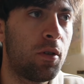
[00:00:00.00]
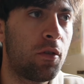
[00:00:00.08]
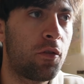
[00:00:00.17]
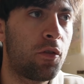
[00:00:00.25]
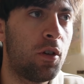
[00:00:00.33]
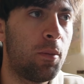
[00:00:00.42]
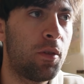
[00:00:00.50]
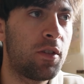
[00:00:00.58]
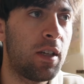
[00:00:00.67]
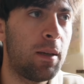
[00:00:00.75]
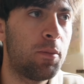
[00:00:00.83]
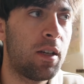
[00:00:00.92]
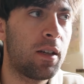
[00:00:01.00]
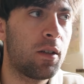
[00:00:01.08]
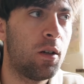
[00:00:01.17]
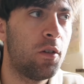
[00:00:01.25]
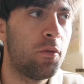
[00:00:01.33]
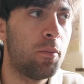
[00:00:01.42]
from the tape deck
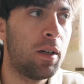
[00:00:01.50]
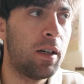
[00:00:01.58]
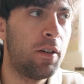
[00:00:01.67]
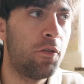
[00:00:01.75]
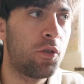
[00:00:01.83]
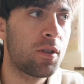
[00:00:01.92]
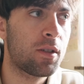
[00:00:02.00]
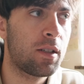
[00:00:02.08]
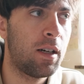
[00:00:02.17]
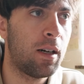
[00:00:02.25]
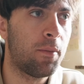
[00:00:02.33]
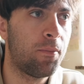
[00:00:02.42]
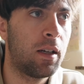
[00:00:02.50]
of my first car